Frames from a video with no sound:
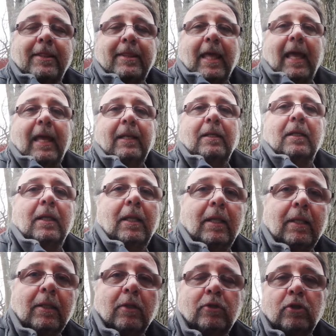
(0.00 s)
that
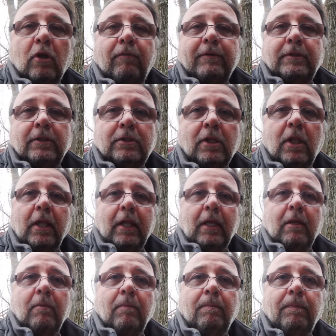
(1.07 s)
your surface is
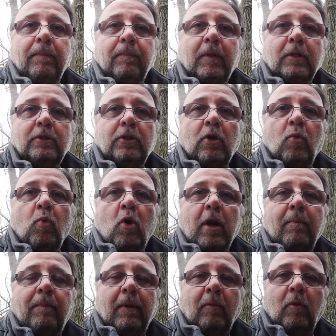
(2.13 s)
clean because you don't
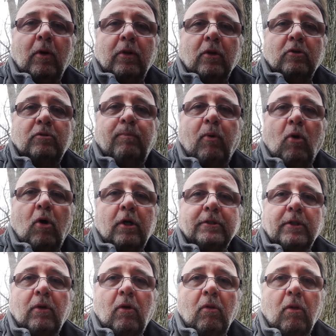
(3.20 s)
want to want those pores
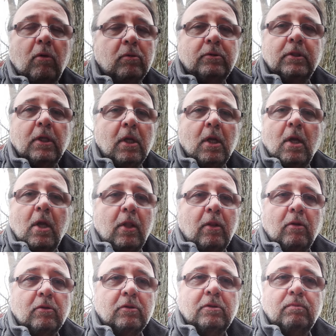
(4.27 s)
and all those
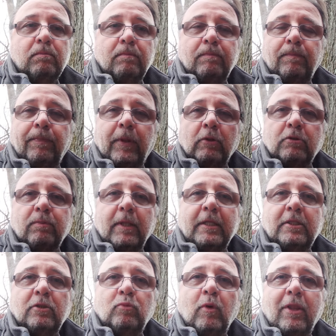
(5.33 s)
those those
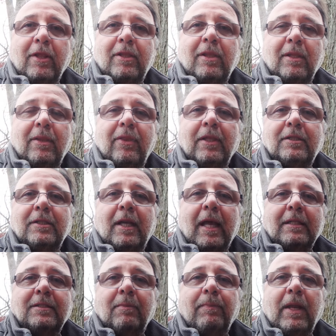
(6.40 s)
places where the thin set
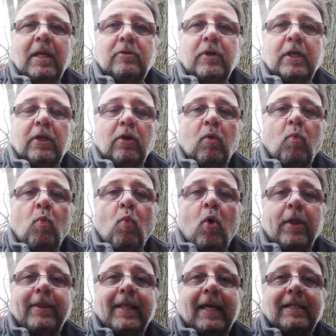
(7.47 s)
has to penetrate. You don't
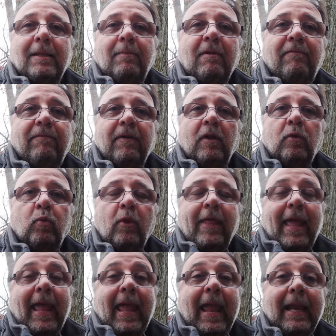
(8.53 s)
want that to be filled with
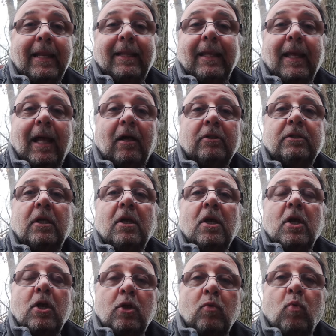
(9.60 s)
anything else.
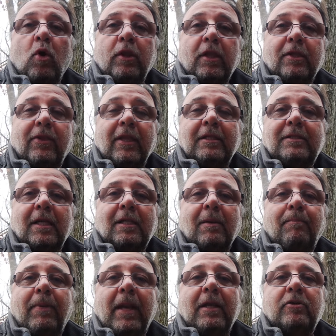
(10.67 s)
You want the thin set to
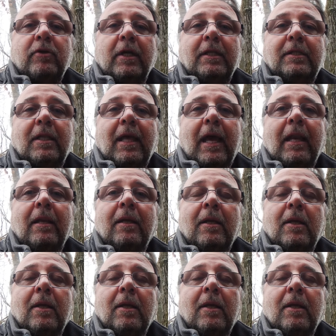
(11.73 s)
penetrate into that.